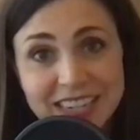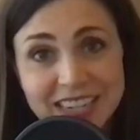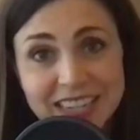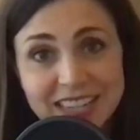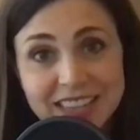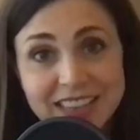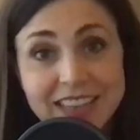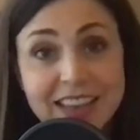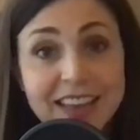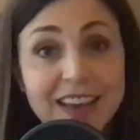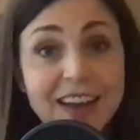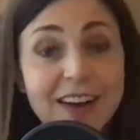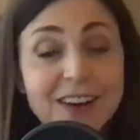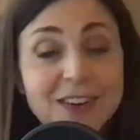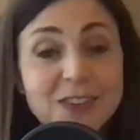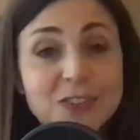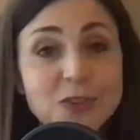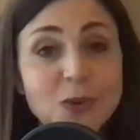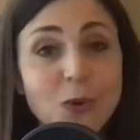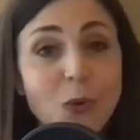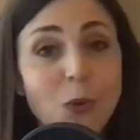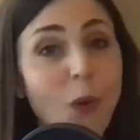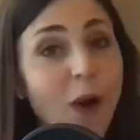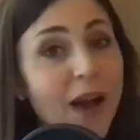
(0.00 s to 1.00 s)
they are
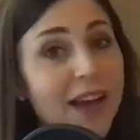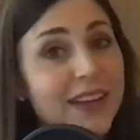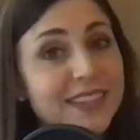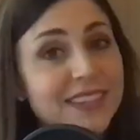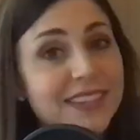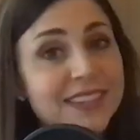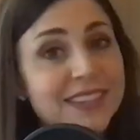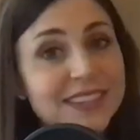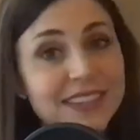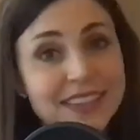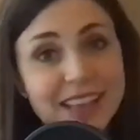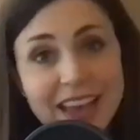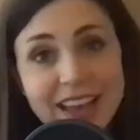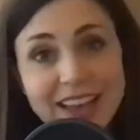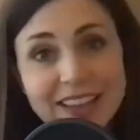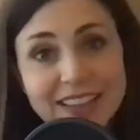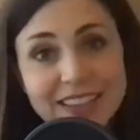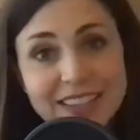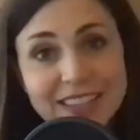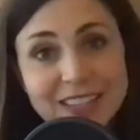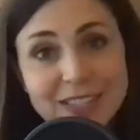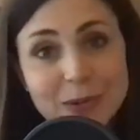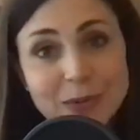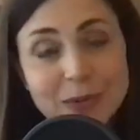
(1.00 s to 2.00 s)
twice as
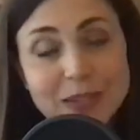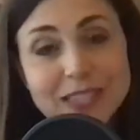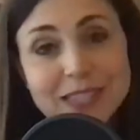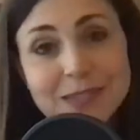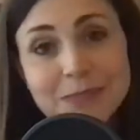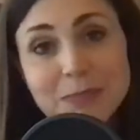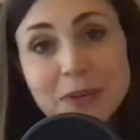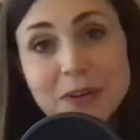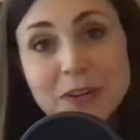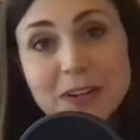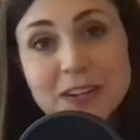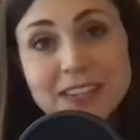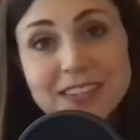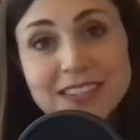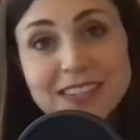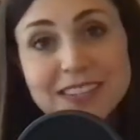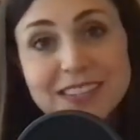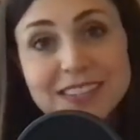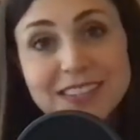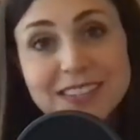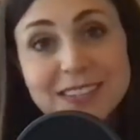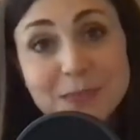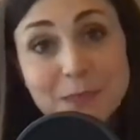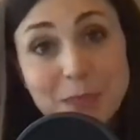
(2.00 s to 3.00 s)
likely to experience
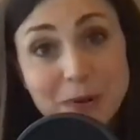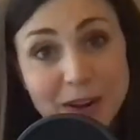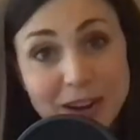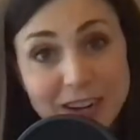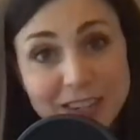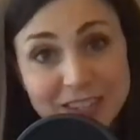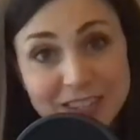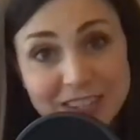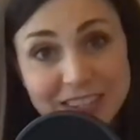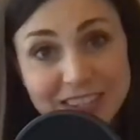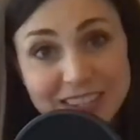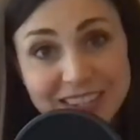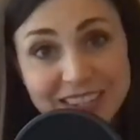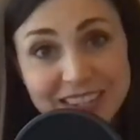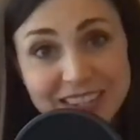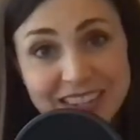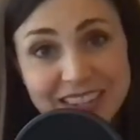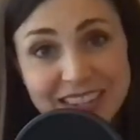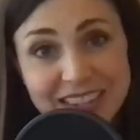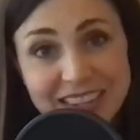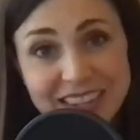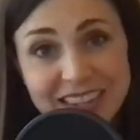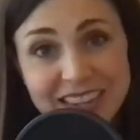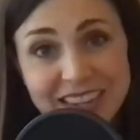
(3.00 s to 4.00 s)
depression.
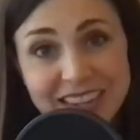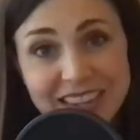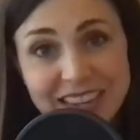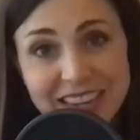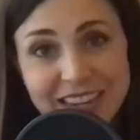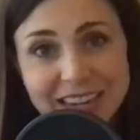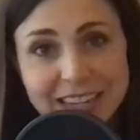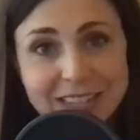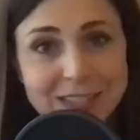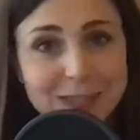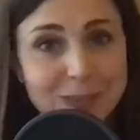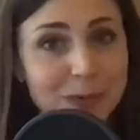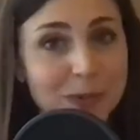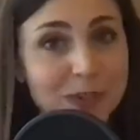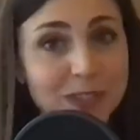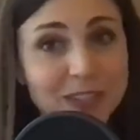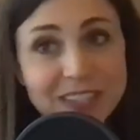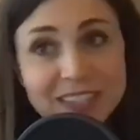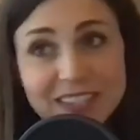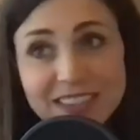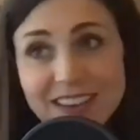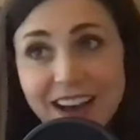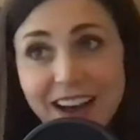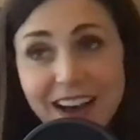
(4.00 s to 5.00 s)
It's
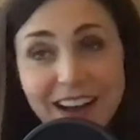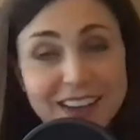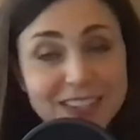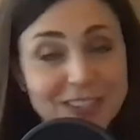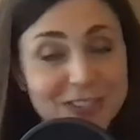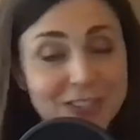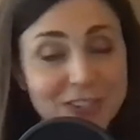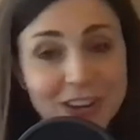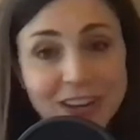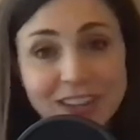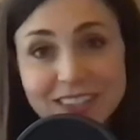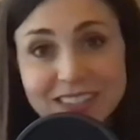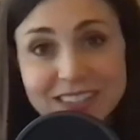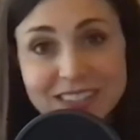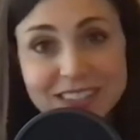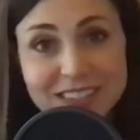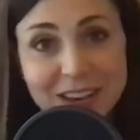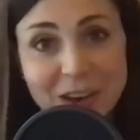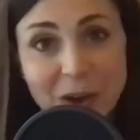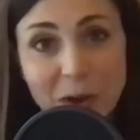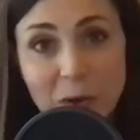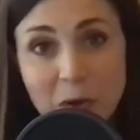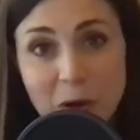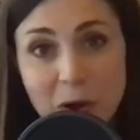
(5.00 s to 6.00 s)
really not just
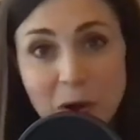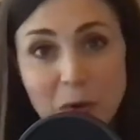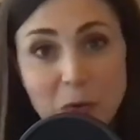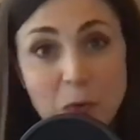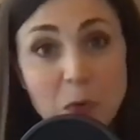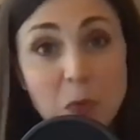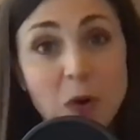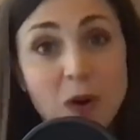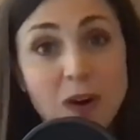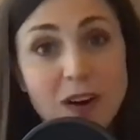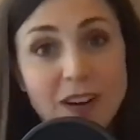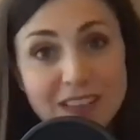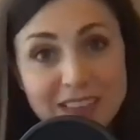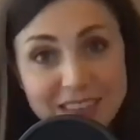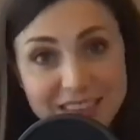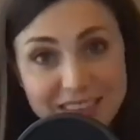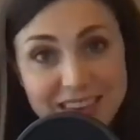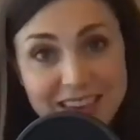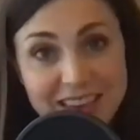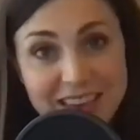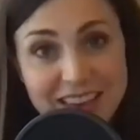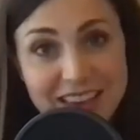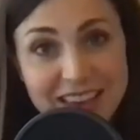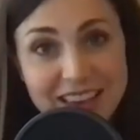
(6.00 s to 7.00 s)
a, a work
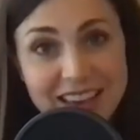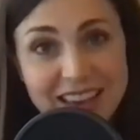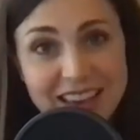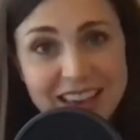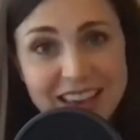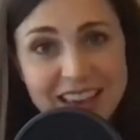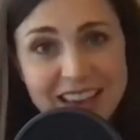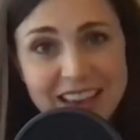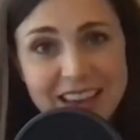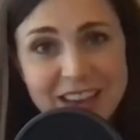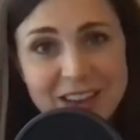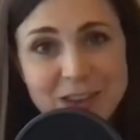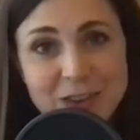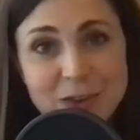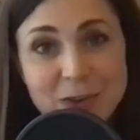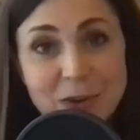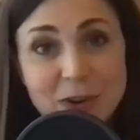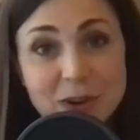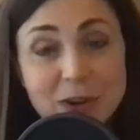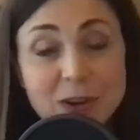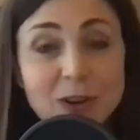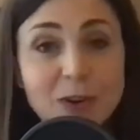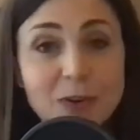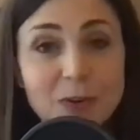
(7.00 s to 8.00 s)
thing.
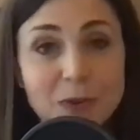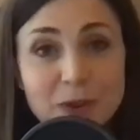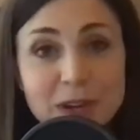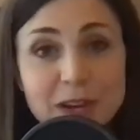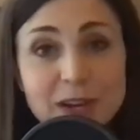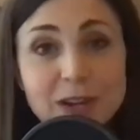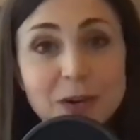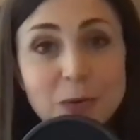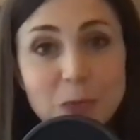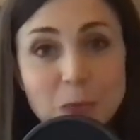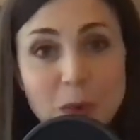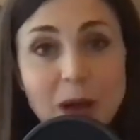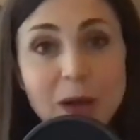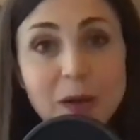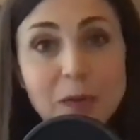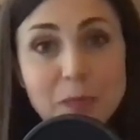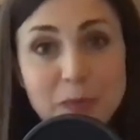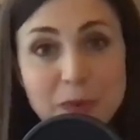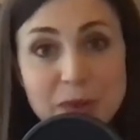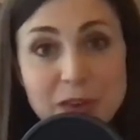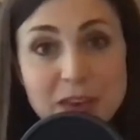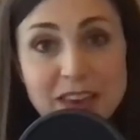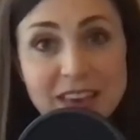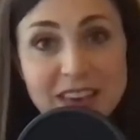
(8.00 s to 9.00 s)
Your career
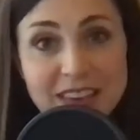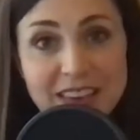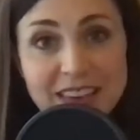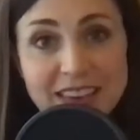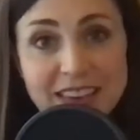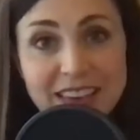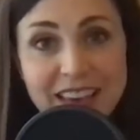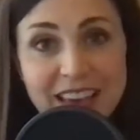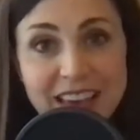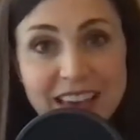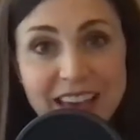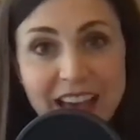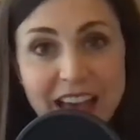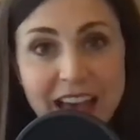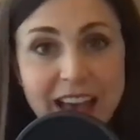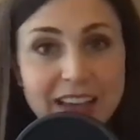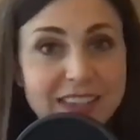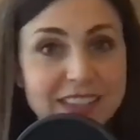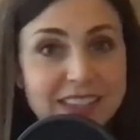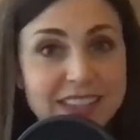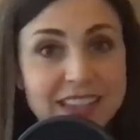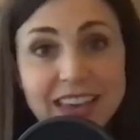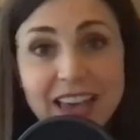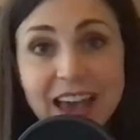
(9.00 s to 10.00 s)
well-being,
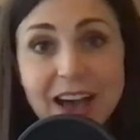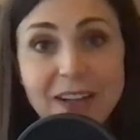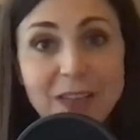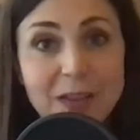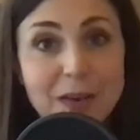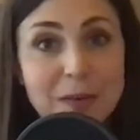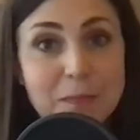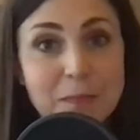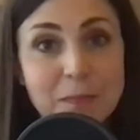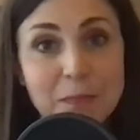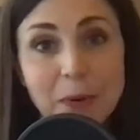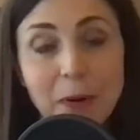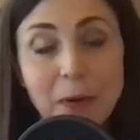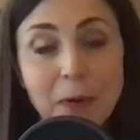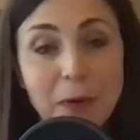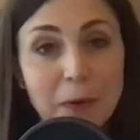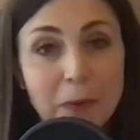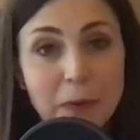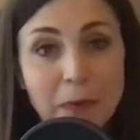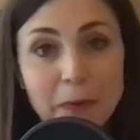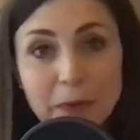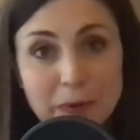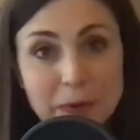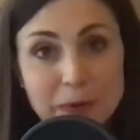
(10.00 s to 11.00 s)
as the Gallup
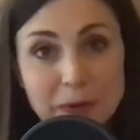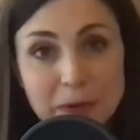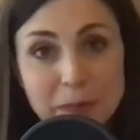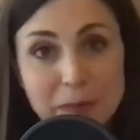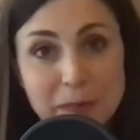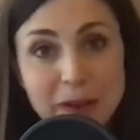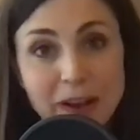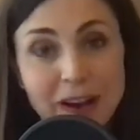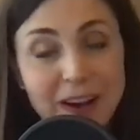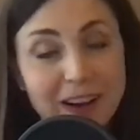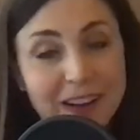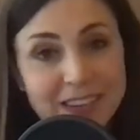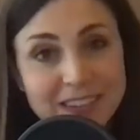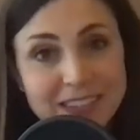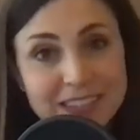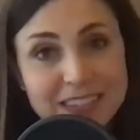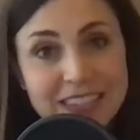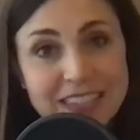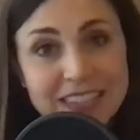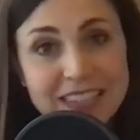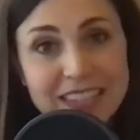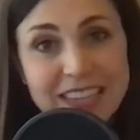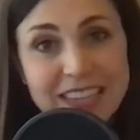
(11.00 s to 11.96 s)
Poll Group calls it,